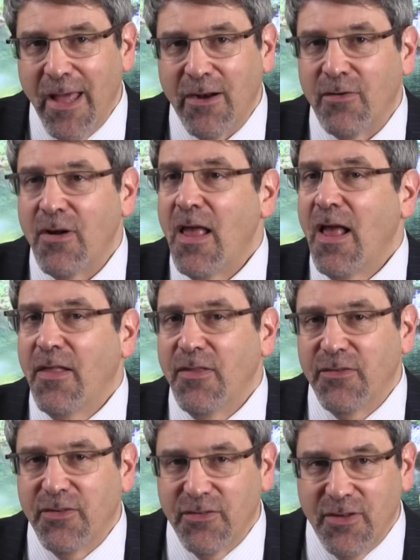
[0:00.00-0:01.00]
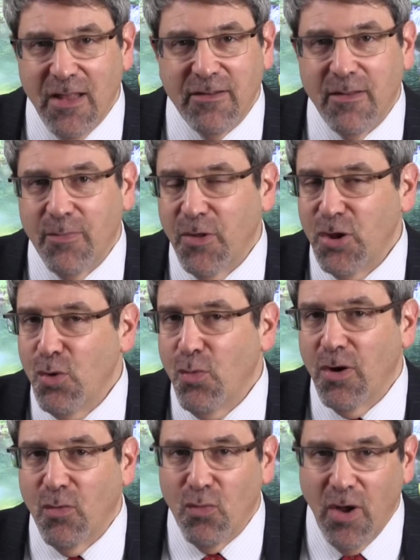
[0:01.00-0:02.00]
matter. This is not something you
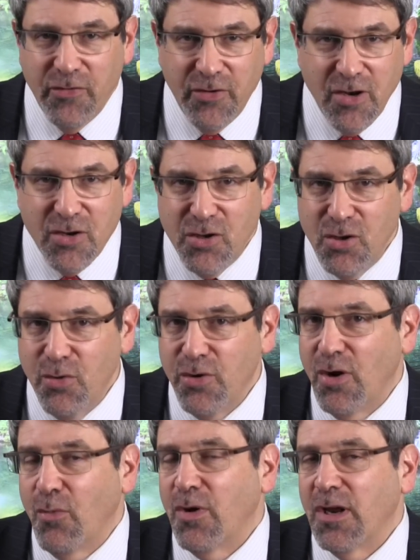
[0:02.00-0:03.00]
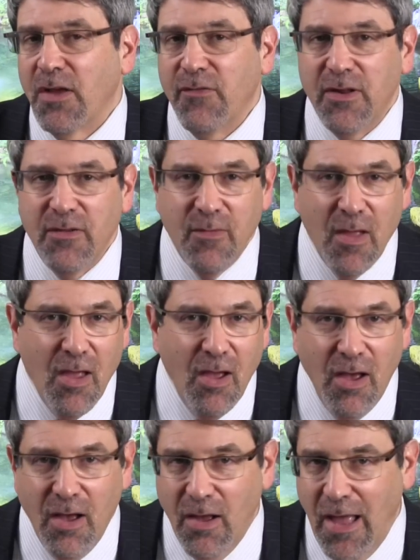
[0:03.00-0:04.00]
want to rush into. You don't want to give any
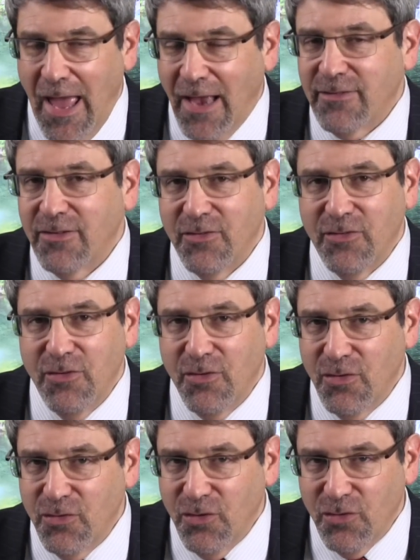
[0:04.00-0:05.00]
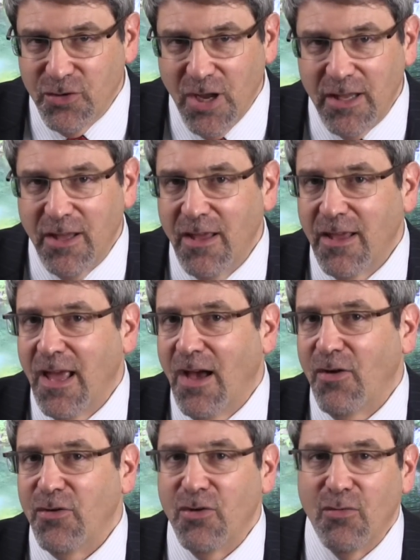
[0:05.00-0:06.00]
uh, access to your, to your checking
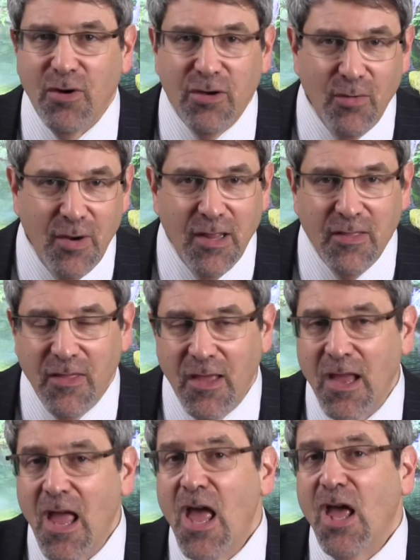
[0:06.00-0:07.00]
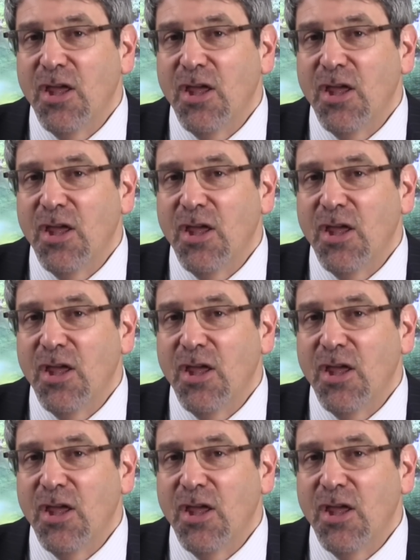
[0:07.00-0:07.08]
account. You don't want to do anything.